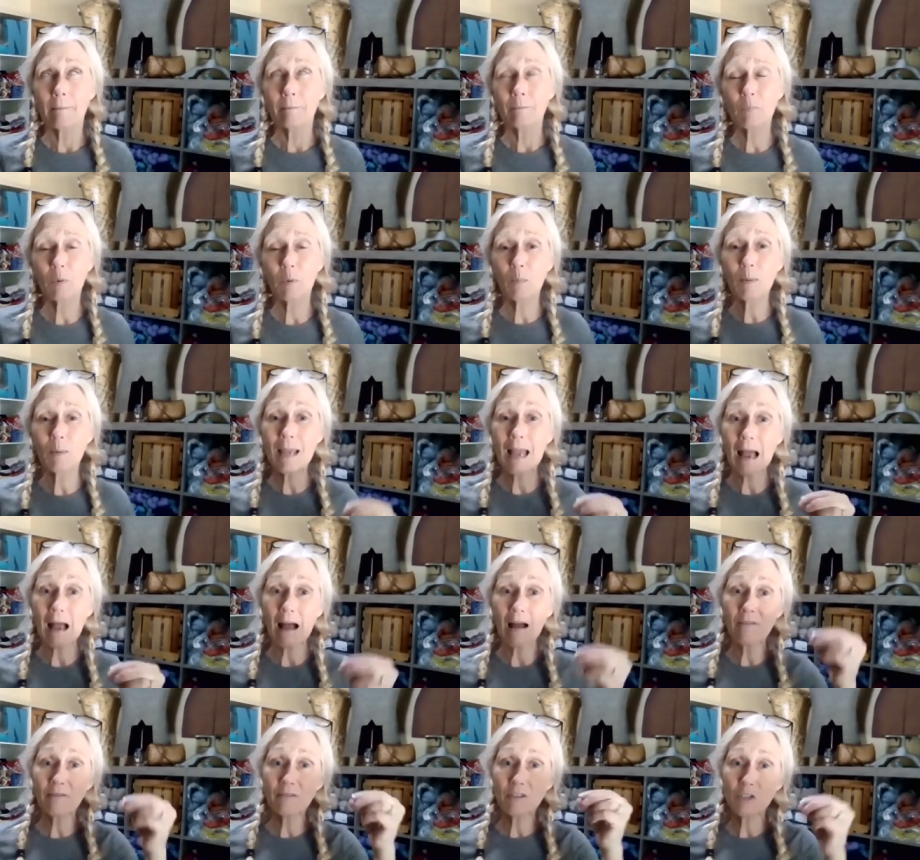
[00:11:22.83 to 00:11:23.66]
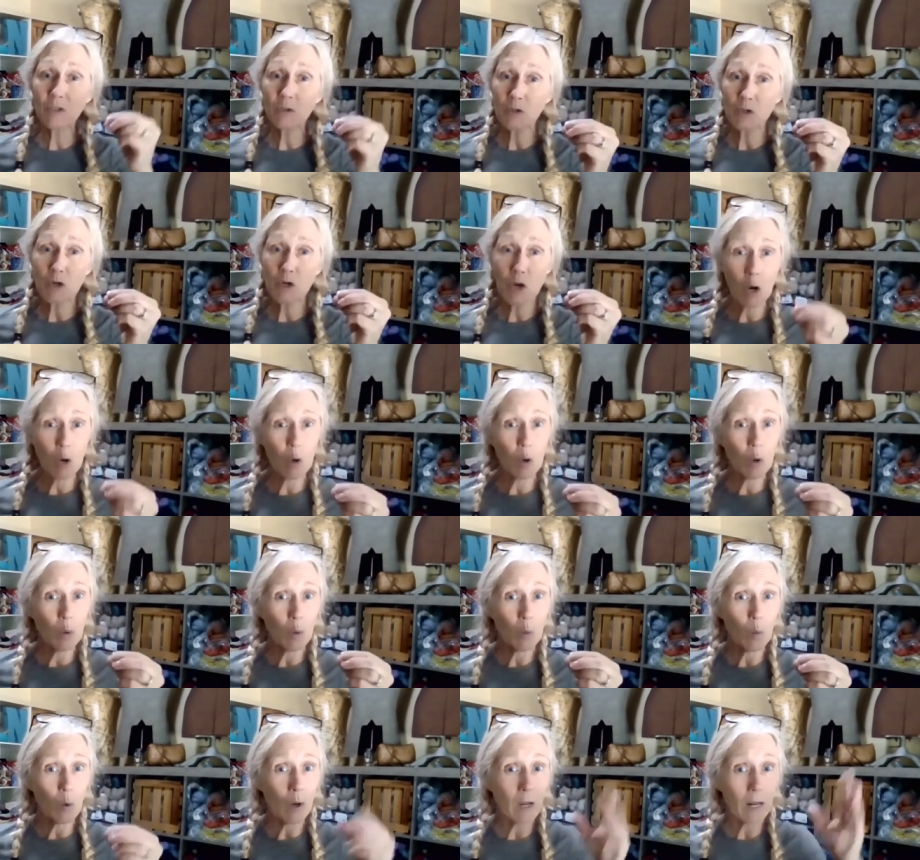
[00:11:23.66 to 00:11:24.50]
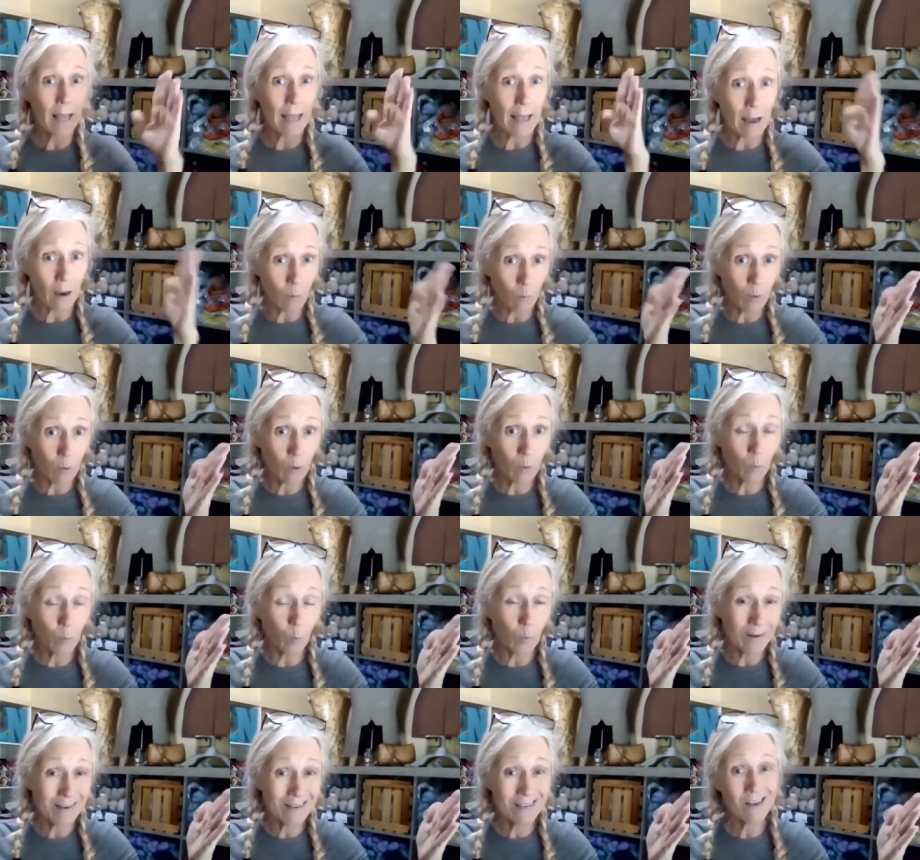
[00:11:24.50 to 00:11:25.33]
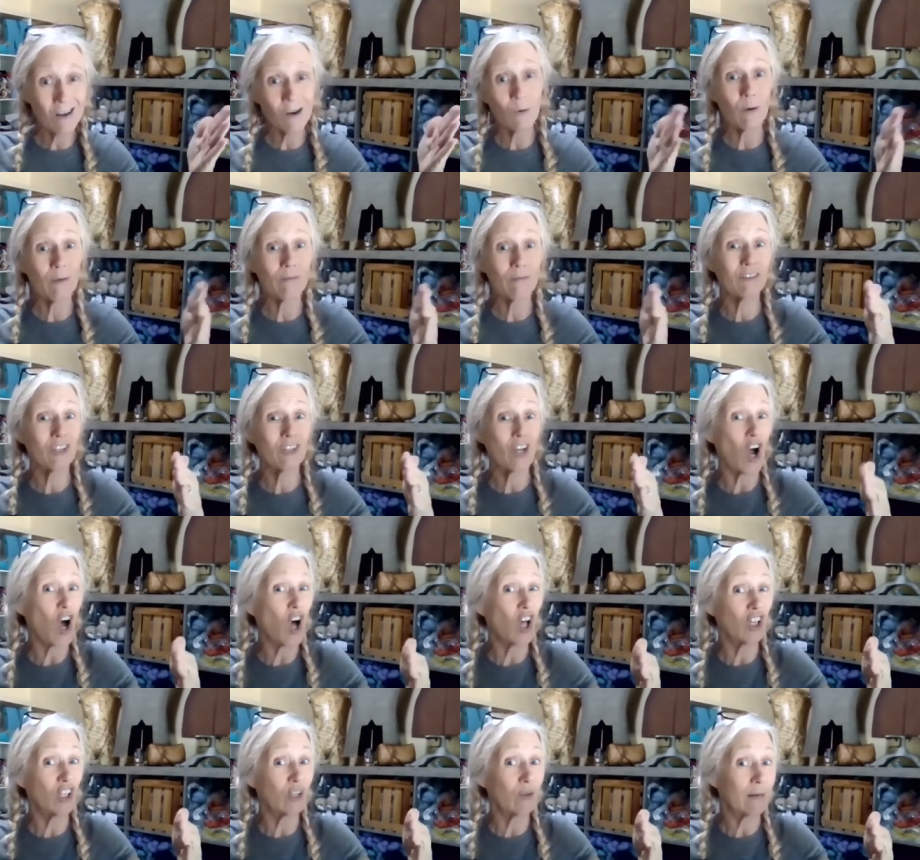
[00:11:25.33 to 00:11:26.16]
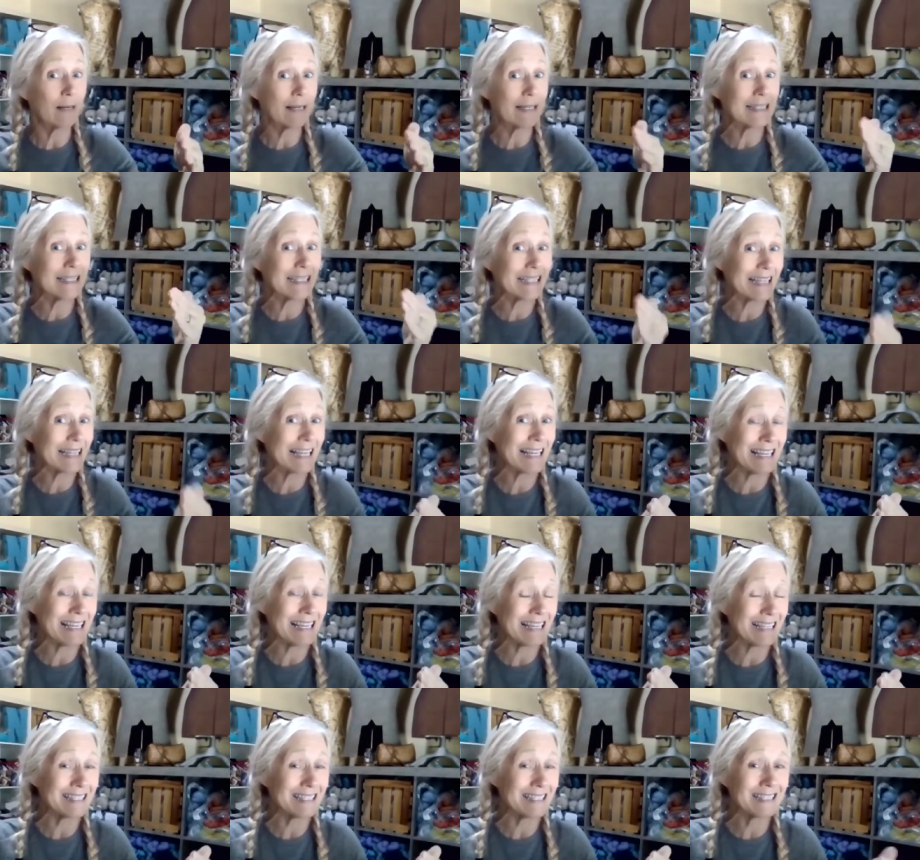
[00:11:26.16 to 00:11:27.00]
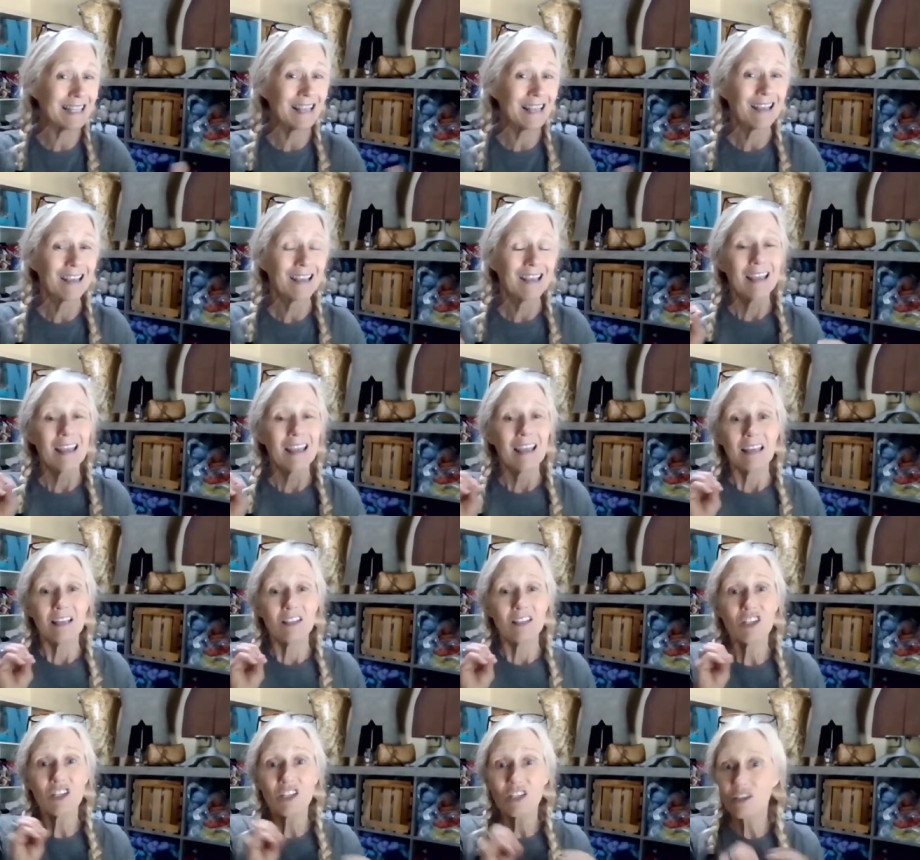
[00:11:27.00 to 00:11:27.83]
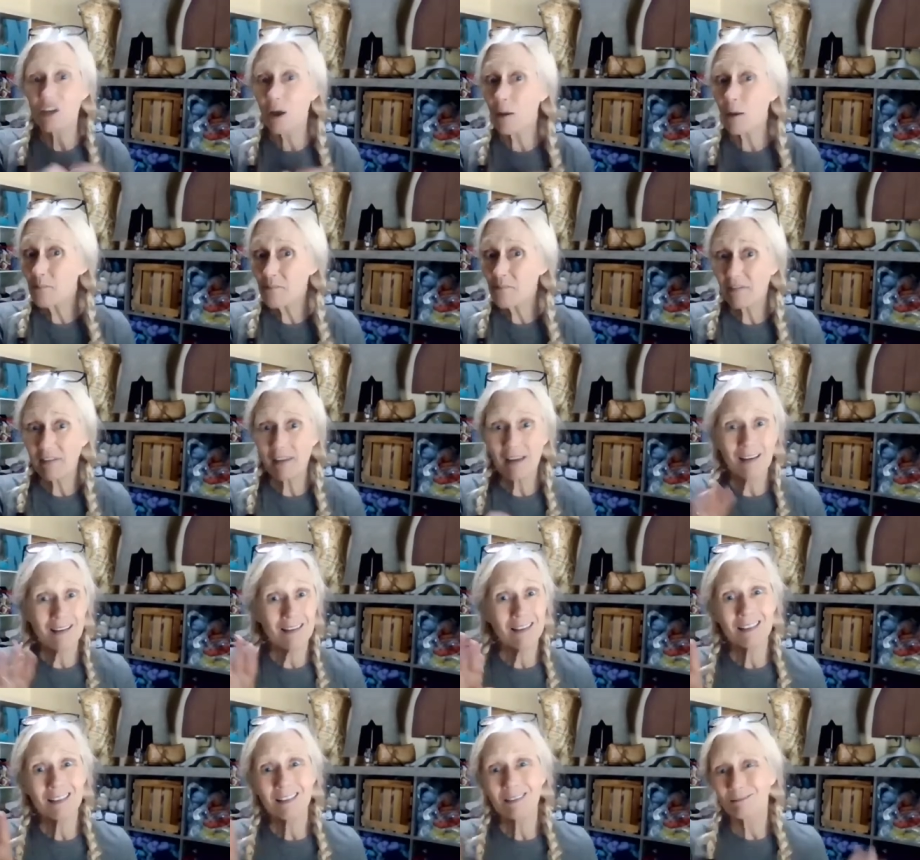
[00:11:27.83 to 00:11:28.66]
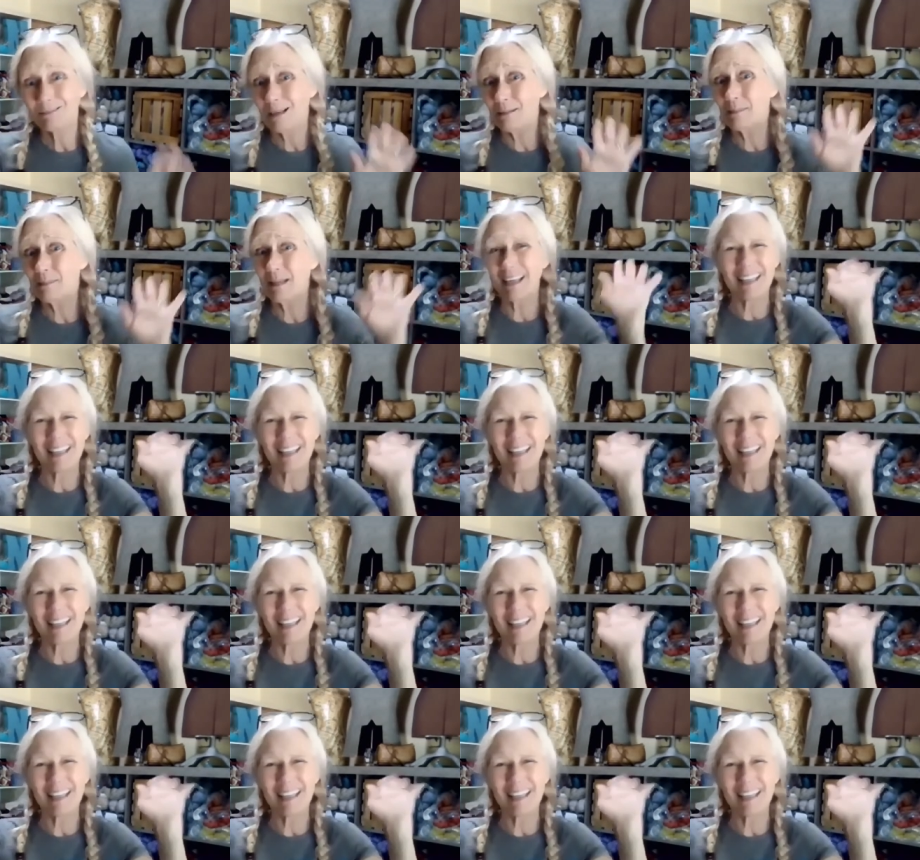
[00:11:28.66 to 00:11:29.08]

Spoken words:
but we have to know what our window of tolerance is. Some things I'm like,